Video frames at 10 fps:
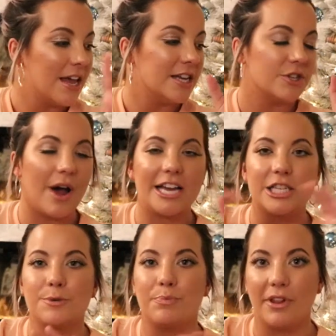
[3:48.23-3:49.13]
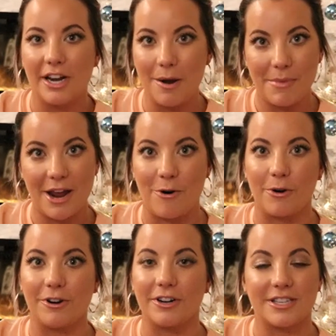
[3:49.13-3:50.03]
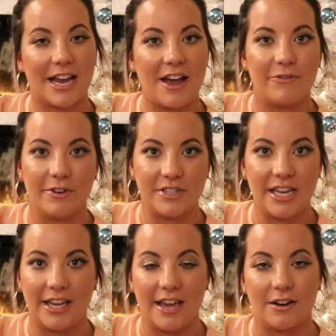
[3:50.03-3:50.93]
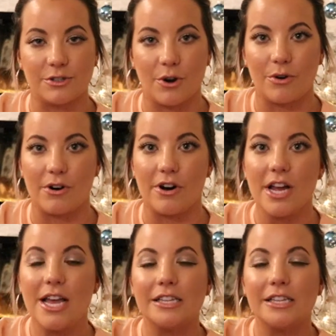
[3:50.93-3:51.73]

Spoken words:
So I split up my order because I got 15 candles total.